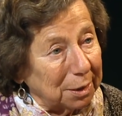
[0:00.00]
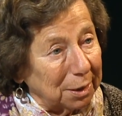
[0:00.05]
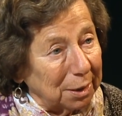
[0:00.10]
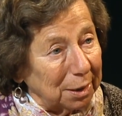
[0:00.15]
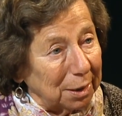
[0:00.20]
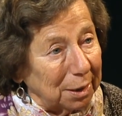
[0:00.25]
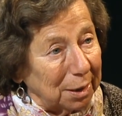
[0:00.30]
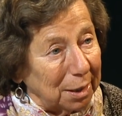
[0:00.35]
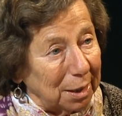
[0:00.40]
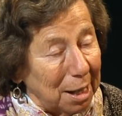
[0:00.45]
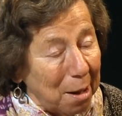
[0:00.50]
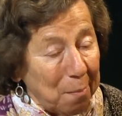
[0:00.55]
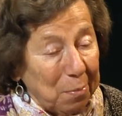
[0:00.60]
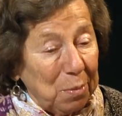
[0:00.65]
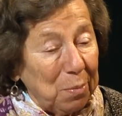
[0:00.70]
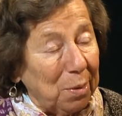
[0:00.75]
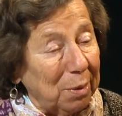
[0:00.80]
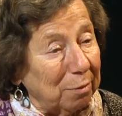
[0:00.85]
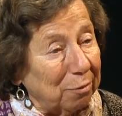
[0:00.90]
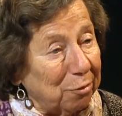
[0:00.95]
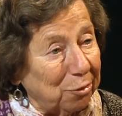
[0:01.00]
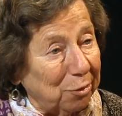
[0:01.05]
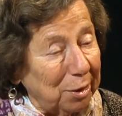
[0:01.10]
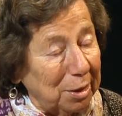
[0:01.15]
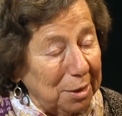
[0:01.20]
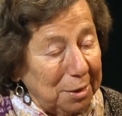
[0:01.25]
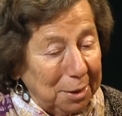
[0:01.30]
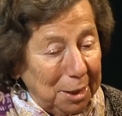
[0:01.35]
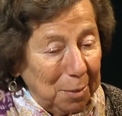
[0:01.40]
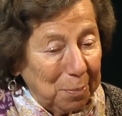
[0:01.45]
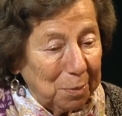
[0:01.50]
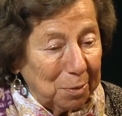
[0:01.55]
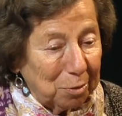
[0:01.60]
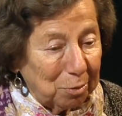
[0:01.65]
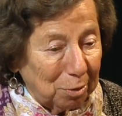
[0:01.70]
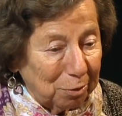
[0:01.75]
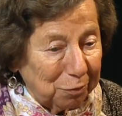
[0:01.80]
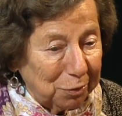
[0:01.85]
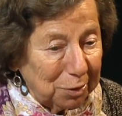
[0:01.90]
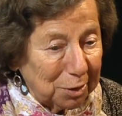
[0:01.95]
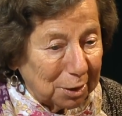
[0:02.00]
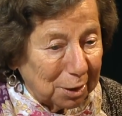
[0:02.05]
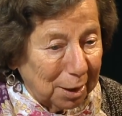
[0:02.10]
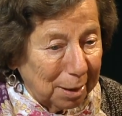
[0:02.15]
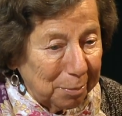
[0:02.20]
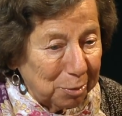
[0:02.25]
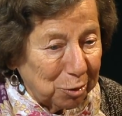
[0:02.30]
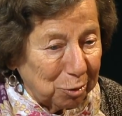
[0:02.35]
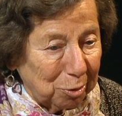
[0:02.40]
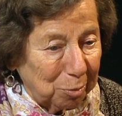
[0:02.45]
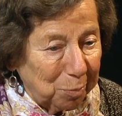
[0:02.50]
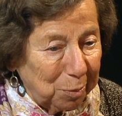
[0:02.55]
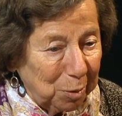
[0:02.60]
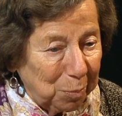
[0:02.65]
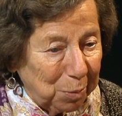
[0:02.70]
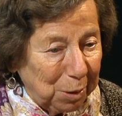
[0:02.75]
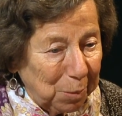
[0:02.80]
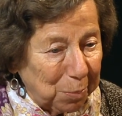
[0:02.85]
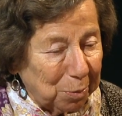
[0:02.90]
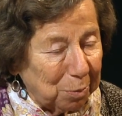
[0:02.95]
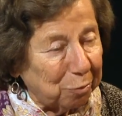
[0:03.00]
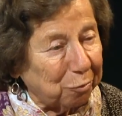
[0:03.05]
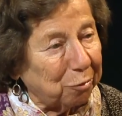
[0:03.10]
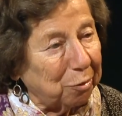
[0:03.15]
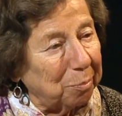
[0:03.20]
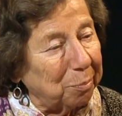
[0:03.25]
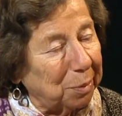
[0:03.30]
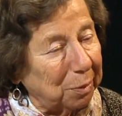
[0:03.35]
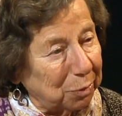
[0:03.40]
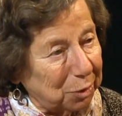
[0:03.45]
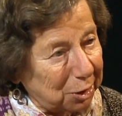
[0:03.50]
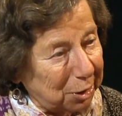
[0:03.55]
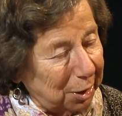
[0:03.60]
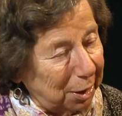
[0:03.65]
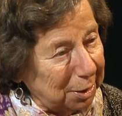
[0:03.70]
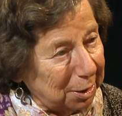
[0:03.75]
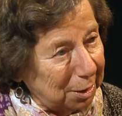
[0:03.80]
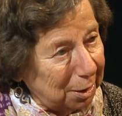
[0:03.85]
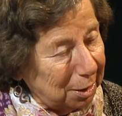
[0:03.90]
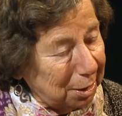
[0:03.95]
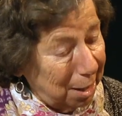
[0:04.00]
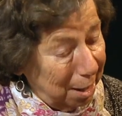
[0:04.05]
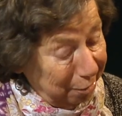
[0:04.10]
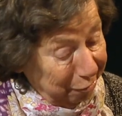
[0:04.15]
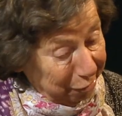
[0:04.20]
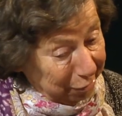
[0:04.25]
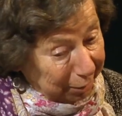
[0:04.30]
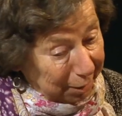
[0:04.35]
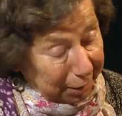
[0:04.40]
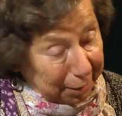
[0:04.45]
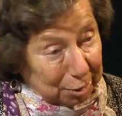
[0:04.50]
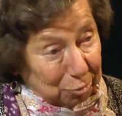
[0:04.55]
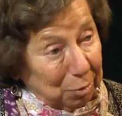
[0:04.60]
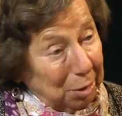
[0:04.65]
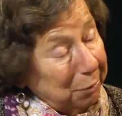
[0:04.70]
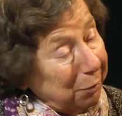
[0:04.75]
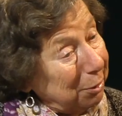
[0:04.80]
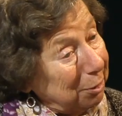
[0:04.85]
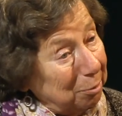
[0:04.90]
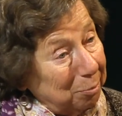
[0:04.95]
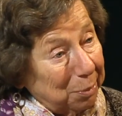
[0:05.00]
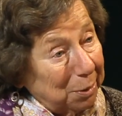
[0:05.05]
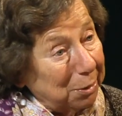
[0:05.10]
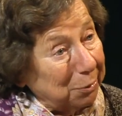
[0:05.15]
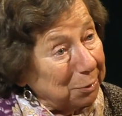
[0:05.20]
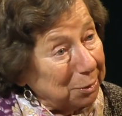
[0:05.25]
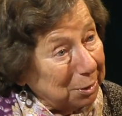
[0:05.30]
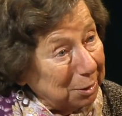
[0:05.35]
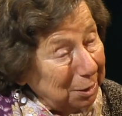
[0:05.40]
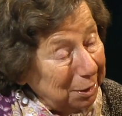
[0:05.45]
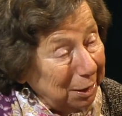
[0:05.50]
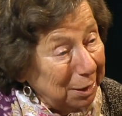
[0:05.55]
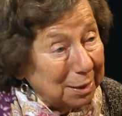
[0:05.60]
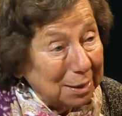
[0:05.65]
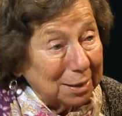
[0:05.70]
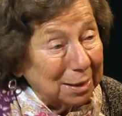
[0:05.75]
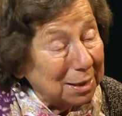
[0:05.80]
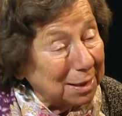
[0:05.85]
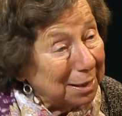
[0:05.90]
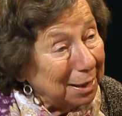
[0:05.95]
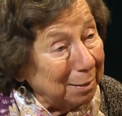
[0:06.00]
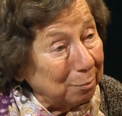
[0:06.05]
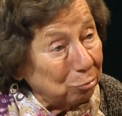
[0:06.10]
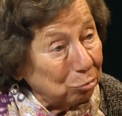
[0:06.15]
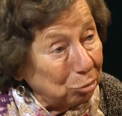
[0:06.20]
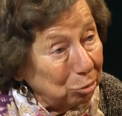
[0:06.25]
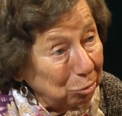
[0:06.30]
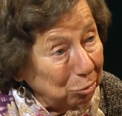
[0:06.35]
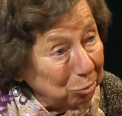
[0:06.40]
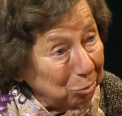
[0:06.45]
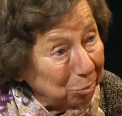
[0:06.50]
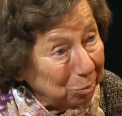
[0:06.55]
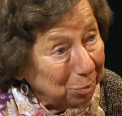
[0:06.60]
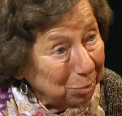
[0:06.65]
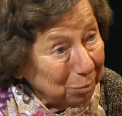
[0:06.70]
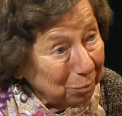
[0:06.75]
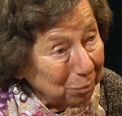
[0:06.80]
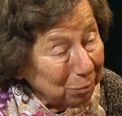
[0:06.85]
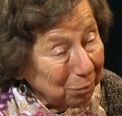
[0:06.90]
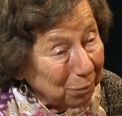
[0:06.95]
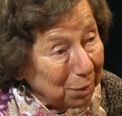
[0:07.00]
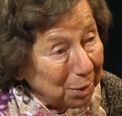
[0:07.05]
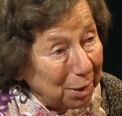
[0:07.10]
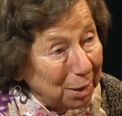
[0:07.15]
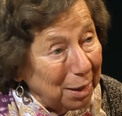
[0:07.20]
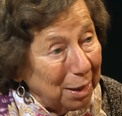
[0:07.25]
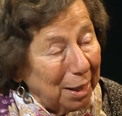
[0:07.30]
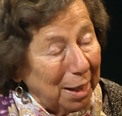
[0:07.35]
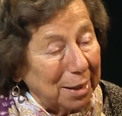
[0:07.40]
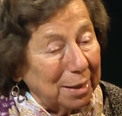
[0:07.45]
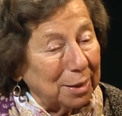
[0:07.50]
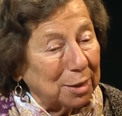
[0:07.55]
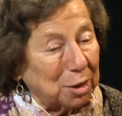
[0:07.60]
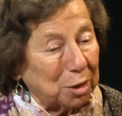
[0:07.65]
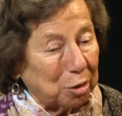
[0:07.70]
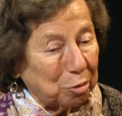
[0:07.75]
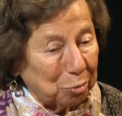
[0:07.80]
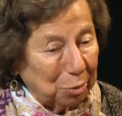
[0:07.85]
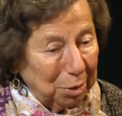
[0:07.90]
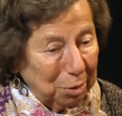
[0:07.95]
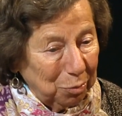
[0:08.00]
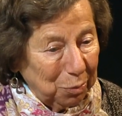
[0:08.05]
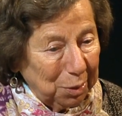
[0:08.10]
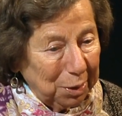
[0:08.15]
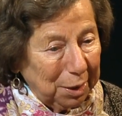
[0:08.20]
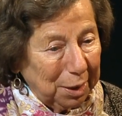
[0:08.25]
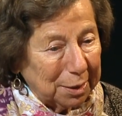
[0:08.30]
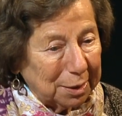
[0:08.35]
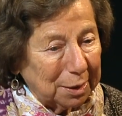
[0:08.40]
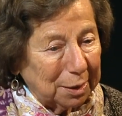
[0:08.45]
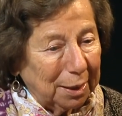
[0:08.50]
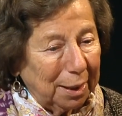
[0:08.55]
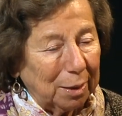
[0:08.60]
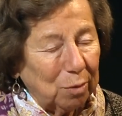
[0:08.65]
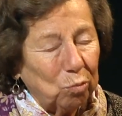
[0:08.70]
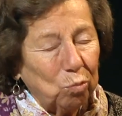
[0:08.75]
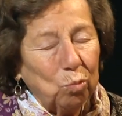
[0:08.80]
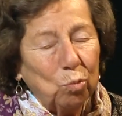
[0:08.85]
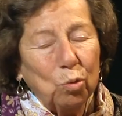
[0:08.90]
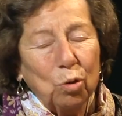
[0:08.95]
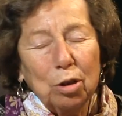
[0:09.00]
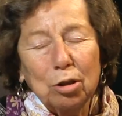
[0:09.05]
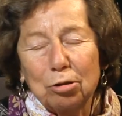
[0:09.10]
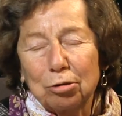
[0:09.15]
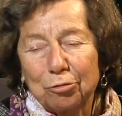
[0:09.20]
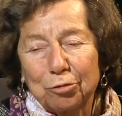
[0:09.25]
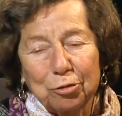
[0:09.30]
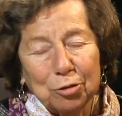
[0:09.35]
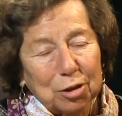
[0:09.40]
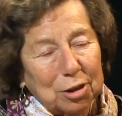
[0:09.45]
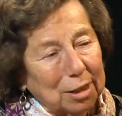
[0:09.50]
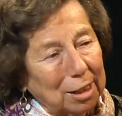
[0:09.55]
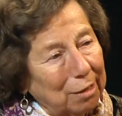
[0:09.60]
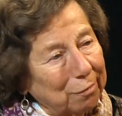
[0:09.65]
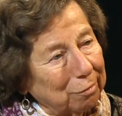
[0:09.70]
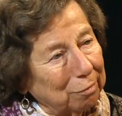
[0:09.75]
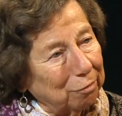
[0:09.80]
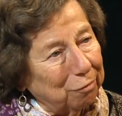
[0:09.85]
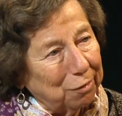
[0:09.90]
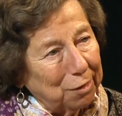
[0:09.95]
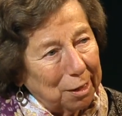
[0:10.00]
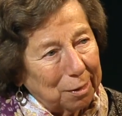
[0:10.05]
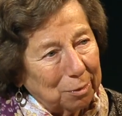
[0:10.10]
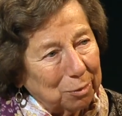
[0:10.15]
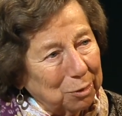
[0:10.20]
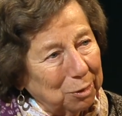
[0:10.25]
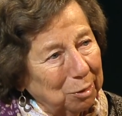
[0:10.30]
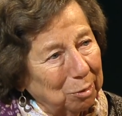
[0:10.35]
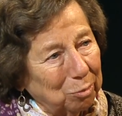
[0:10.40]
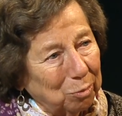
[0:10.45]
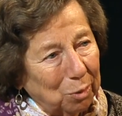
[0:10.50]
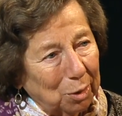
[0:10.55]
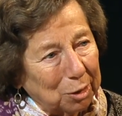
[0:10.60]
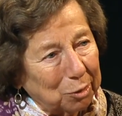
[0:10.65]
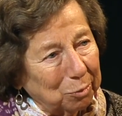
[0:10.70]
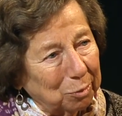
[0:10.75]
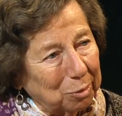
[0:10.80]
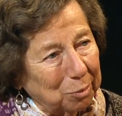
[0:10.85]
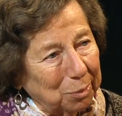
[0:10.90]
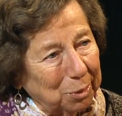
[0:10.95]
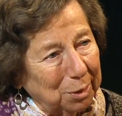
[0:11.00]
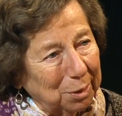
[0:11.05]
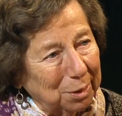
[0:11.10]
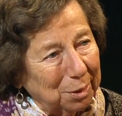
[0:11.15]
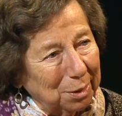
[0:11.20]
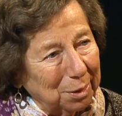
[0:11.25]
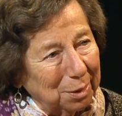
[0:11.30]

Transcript: Yeah. And we went very deep. And oftentimes there would be people from both sides of the conflict, like Israelis and Palestinians, yeah. in the same room. Sure. And it's three weeks, and I had wonderful staff and faculty who worked with me.